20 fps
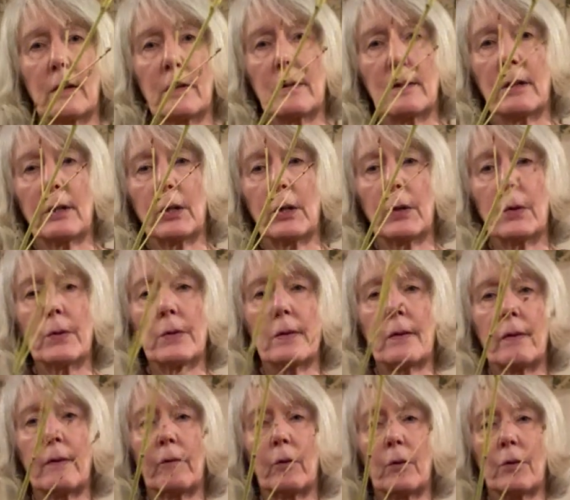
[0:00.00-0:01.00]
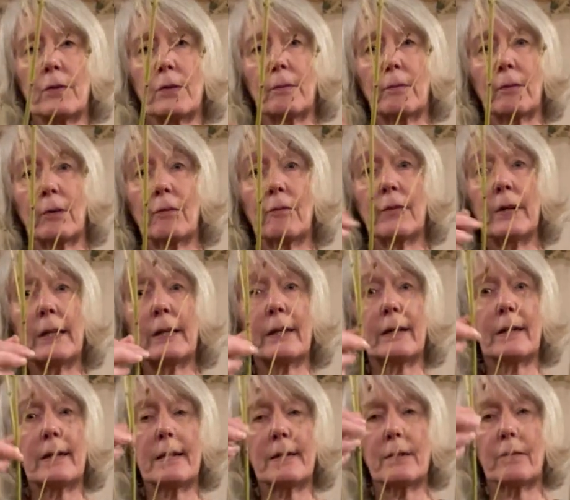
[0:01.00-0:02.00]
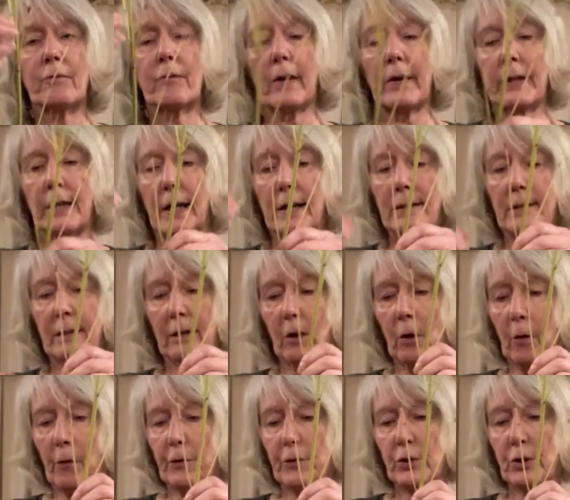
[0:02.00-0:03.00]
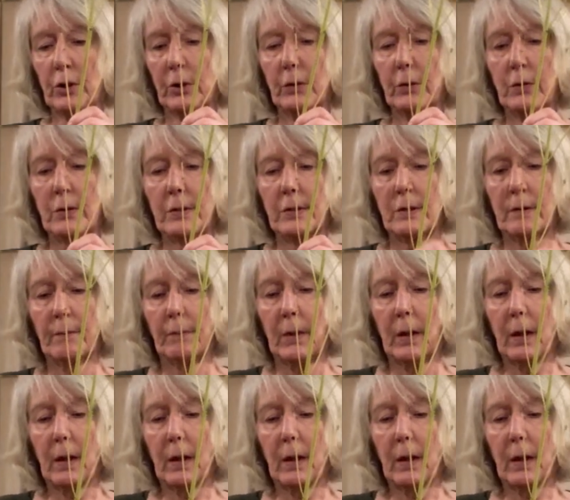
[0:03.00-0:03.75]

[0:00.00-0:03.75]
to use, and they've got conveniently some very nice little offshoots.